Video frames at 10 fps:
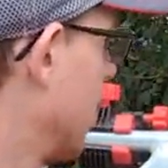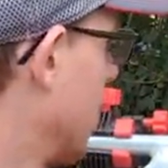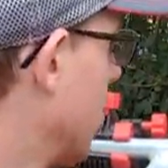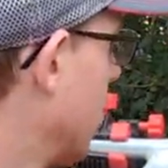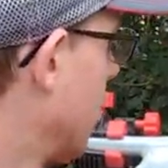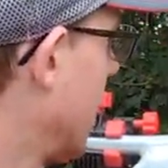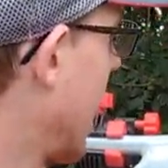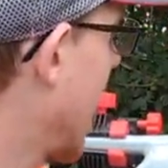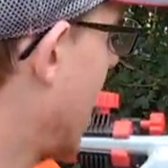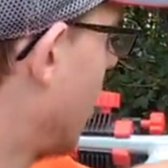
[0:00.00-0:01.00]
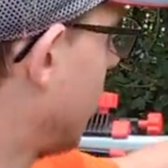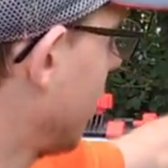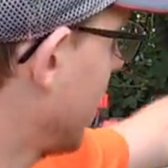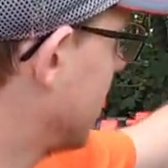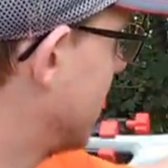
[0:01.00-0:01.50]
The, I think
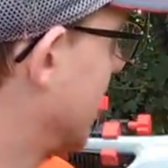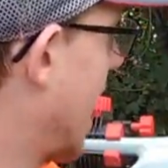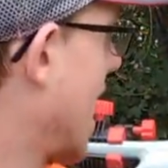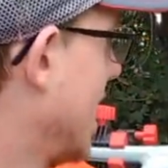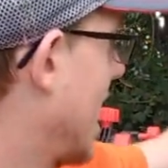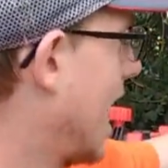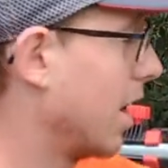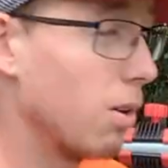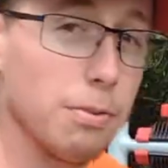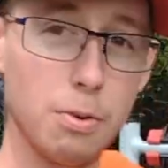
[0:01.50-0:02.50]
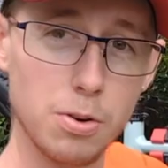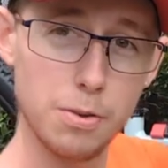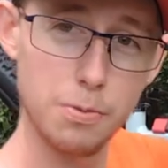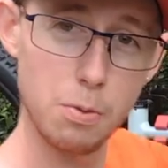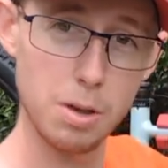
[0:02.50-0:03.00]
that's the head angle,
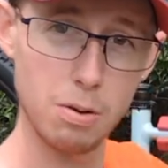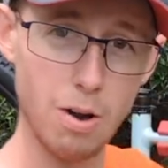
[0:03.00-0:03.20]
44 mil.